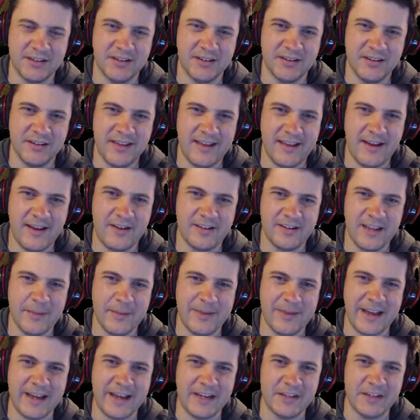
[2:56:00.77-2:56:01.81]
Oh, come
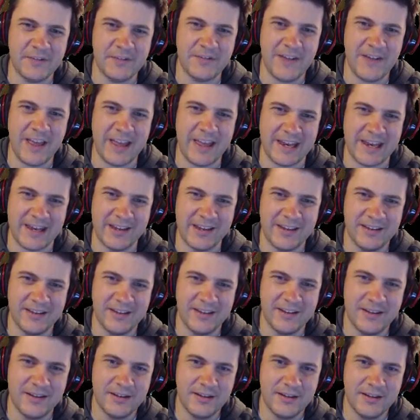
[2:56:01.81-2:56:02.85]
on, it's fun.
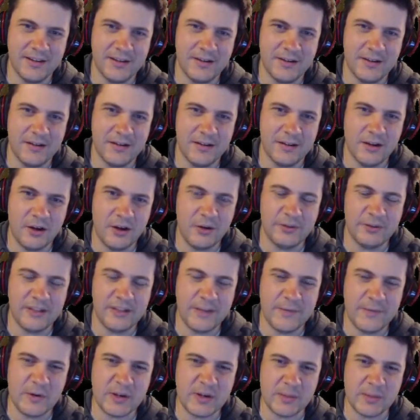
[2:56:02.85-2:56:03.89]
Only
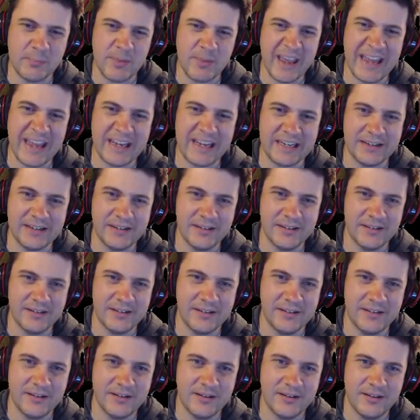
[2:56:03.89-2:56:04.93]
if you can paint.
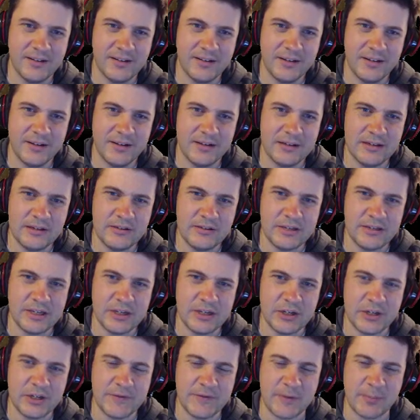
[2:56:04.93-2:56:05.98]
You'll get
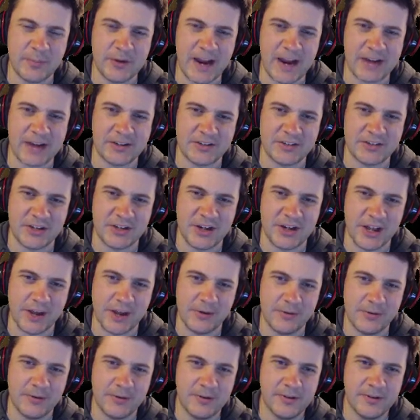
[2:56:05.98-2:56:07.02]
good if you practice, you
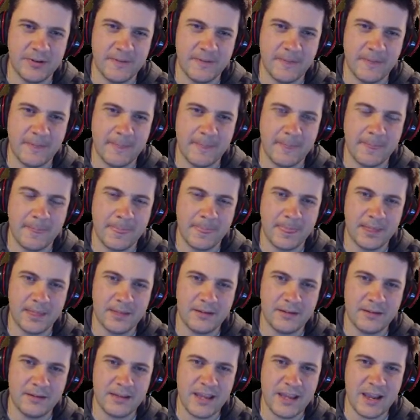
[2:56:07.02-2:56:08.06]
know.
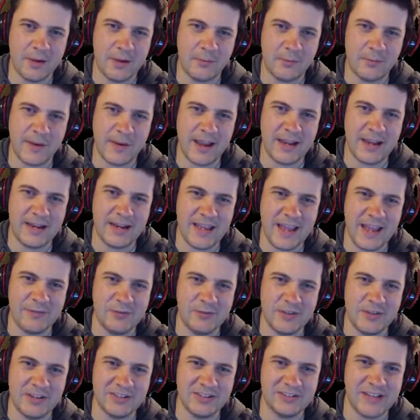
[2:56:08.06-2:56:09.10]
Yeah, right. After
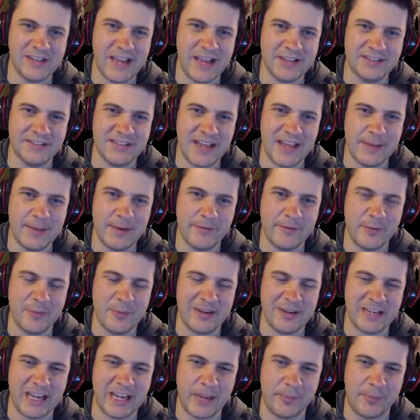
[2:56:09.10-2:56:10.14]
this class, I'm never
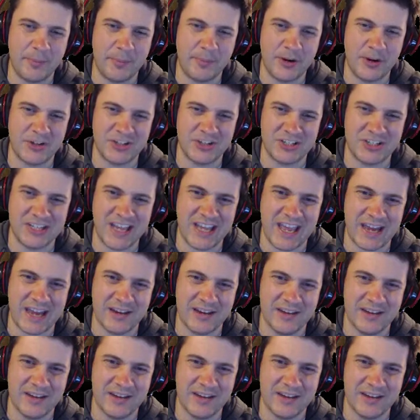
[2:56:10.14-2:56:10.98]
picking up a brush again.